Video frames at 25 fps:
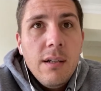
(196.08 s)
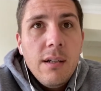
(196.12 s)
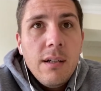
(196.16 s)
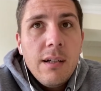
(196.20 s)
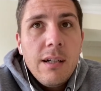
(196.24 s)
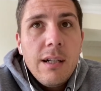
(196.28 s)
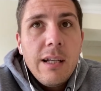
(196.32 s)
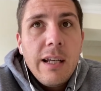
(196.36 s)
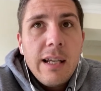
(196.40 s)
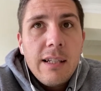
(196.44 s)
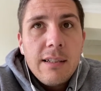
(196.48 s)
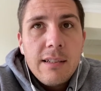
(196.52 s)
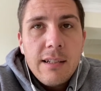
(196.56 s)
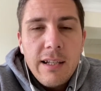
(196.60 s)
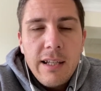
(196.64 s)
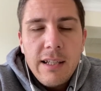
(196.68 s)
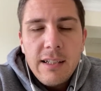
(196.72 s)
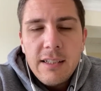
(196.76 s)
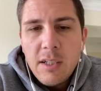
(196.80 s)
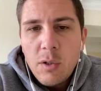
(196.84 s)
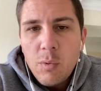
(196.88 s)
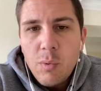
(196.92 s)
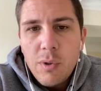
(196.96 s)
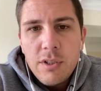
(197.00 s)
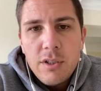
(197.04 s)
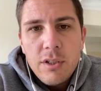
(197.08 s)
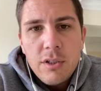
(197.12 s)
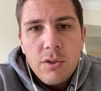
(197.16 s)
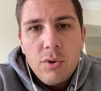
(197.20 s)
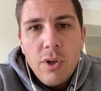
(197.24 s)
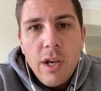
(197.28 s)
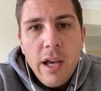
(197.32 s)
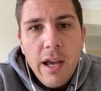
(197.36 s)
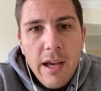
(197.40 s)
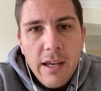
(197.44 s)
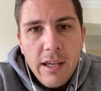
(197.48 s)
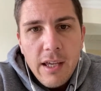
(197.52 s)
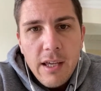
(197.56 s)
clicked a link, they want to
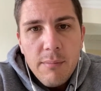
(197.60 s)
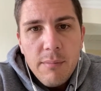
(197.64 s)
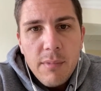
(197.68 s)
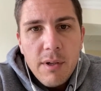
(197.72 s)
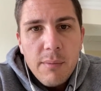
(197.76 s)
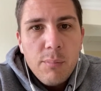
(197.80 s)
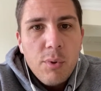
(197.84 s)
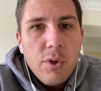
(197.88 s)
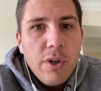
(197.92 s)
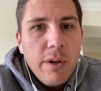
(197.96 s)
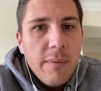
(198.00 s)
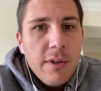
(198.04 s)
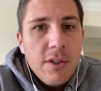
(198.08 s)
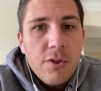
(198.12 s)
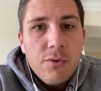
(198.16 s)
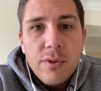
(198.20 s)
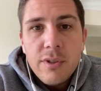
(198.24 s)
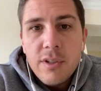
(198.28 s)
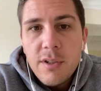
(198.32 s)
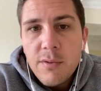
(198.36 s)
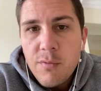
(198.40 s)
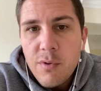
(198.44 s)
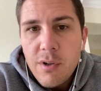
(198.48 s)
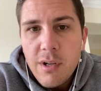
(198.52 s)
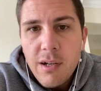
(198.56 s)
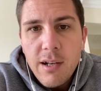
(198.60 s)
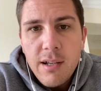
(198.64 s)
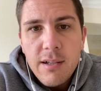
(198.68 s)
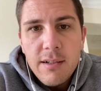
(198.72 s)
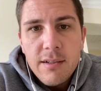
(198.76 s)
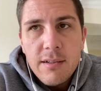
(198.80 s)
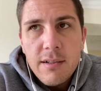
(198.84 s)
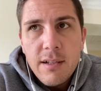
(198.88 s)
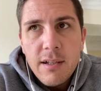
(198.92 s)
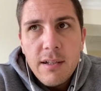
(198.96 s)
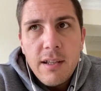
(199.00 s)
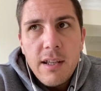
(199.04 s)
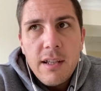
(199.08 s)
tag him and put him into a different
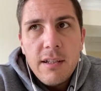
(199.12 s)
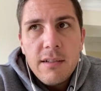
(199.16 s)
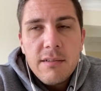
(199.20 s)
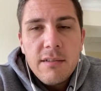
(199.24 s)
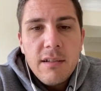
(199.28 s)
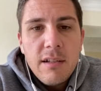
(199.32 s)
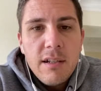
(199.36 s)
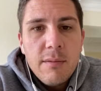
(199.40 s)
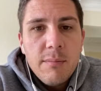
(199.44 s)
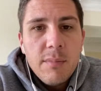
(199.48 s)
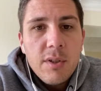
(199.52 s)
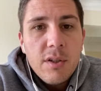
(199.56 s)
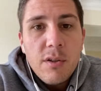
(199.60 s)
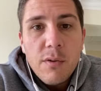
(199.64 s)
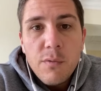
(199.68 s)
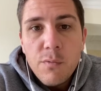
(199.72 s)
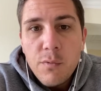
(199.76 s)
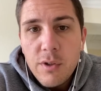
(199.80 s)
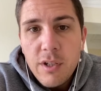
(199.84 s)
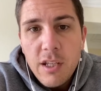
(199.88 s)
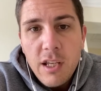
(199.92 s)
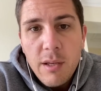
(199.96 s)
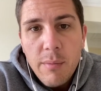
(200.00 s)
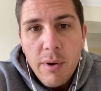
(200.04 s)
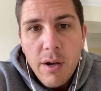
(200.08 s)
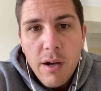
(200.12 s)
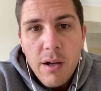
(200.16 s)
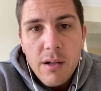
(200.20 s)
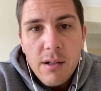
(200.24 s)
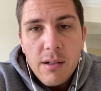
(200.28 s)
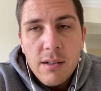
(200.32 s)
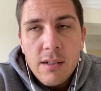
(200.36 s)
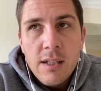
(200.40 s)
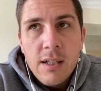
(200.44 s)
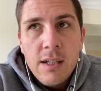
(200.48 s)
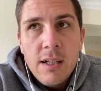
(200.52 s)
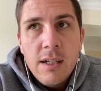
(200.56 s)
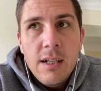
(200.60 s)
list and then send him a different email,